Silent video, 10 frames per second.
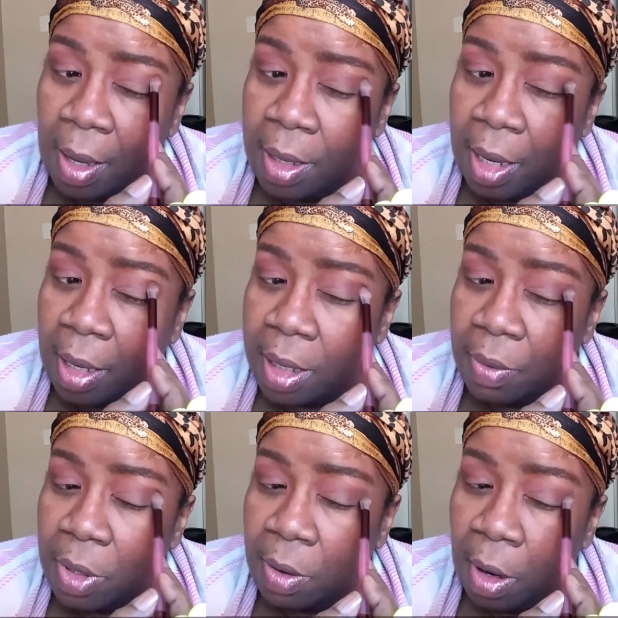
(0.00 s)
Yeah, they
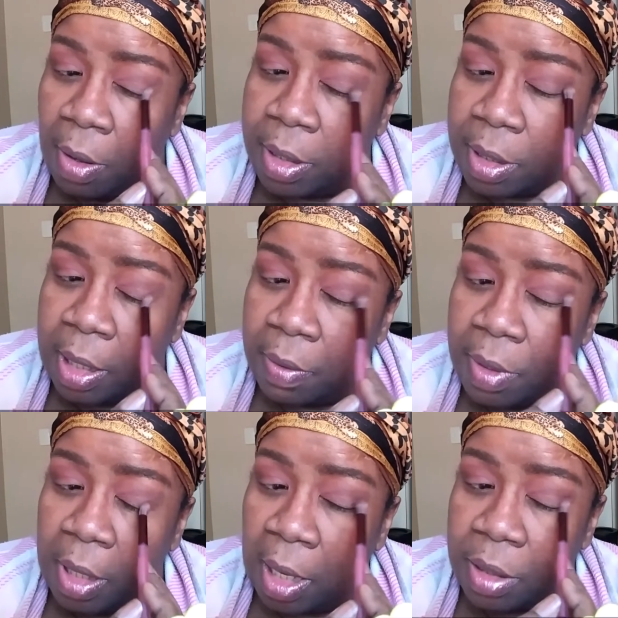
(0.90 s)
were grown and they
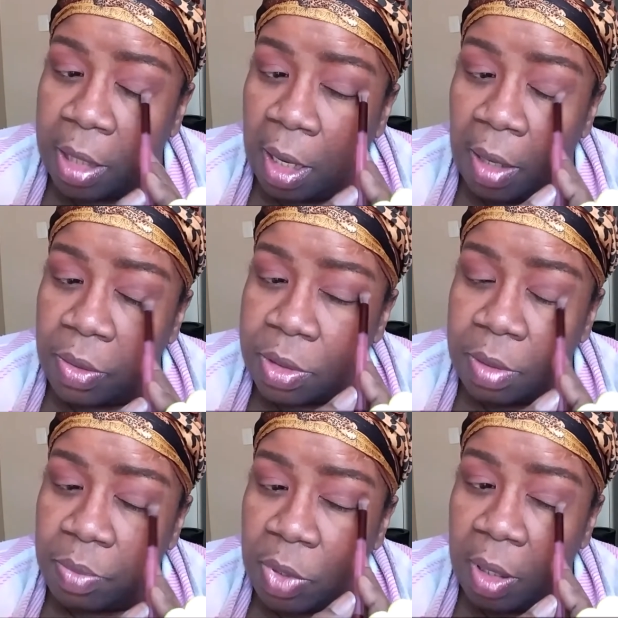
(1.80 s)
were out the house,
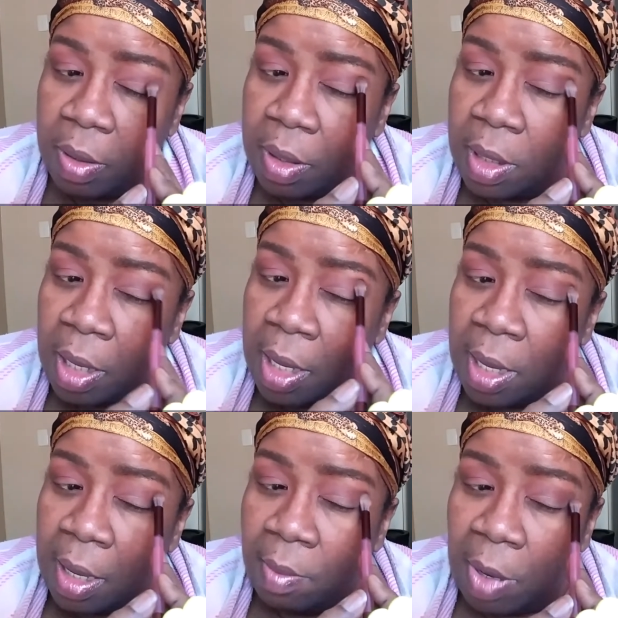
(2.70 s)
but
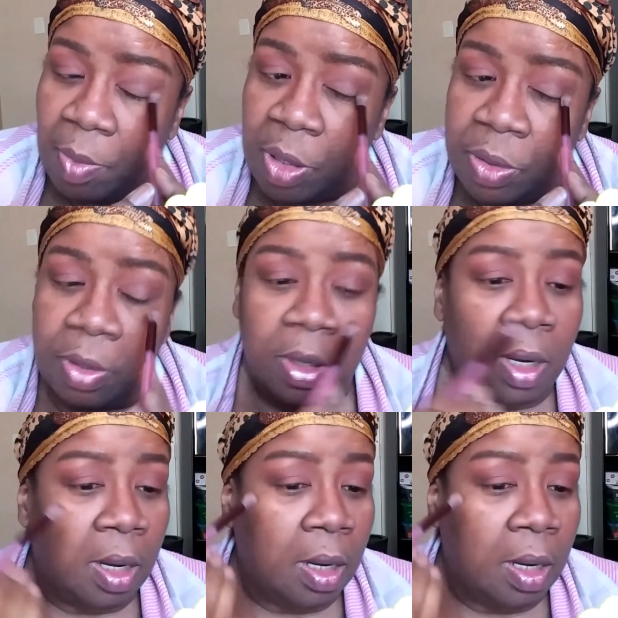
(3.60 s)
my mother,